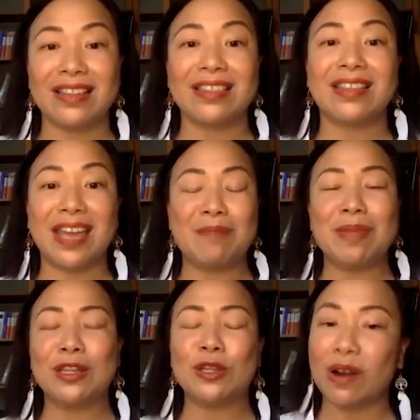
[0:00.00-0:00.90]
death
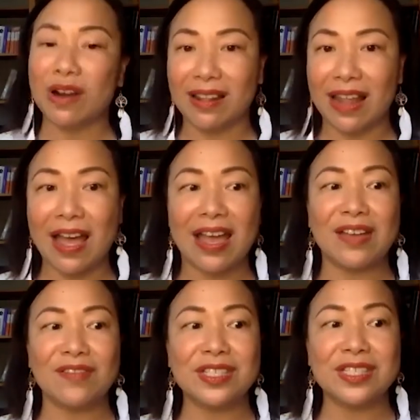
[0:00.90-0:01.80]
came into our
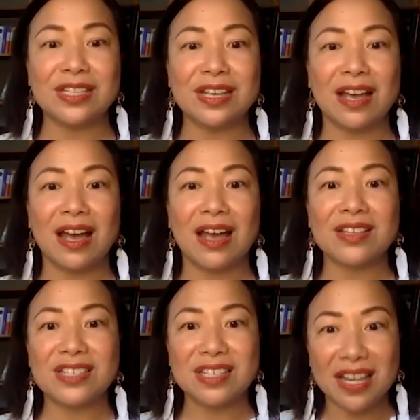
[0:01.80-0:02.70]
lives,
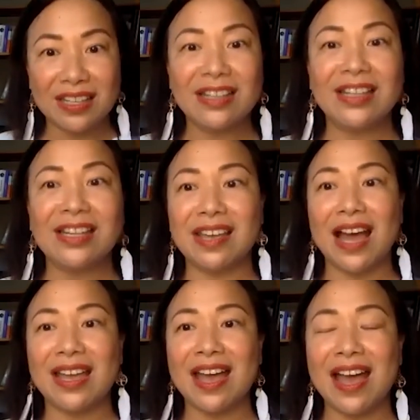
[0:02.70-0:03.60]
suddenly
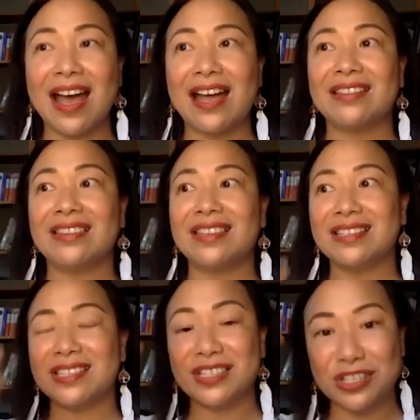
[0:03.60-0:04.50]
I had
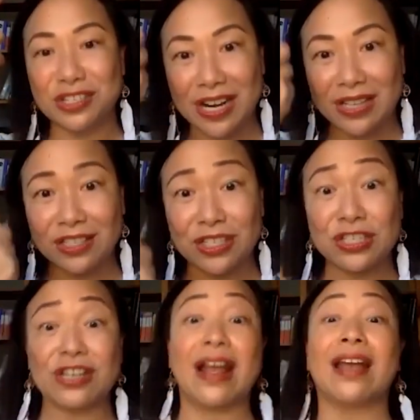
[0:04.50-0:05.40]
this straight
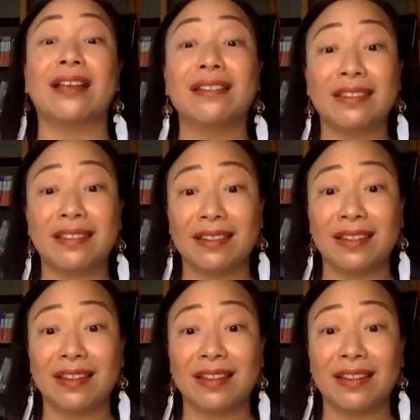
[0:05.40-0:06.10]
strength.